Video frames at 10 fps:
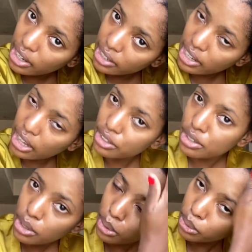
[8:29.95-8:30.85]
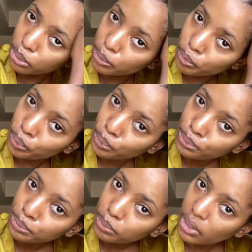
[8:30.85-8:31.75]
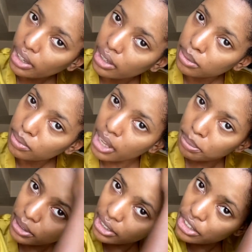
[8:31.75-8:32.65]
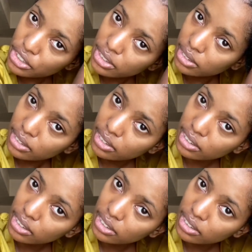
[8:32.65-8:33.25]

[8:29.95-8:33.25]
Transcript: and LCO application.